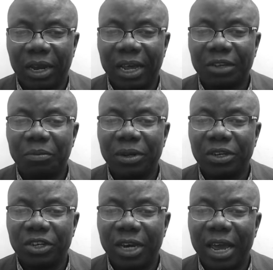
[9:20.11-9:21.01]
Let me
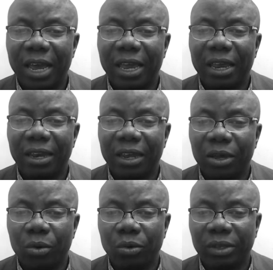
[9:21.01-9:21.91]
share in the
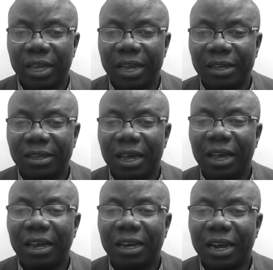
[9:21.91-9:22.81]
good things
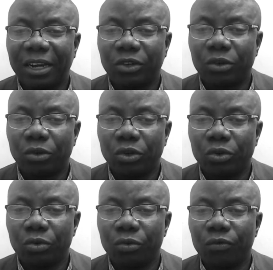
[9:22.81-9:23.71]
that you
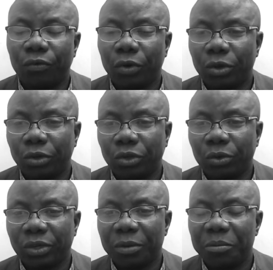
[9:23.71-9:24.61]
do for your
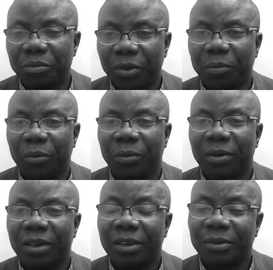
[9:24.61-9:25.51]
chosen people.
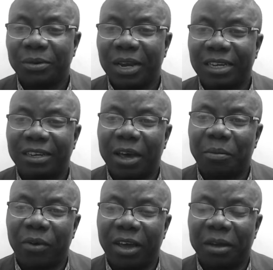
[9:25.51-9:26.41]
That's our
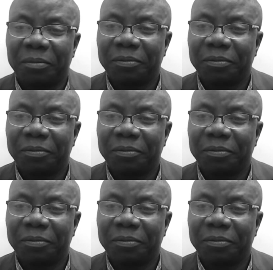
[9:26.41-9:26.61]
prayer.